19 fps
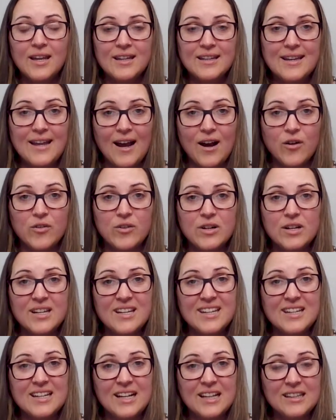Now,
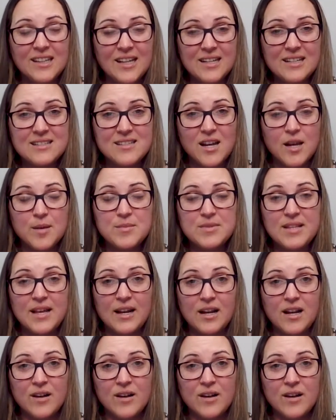a lot of times that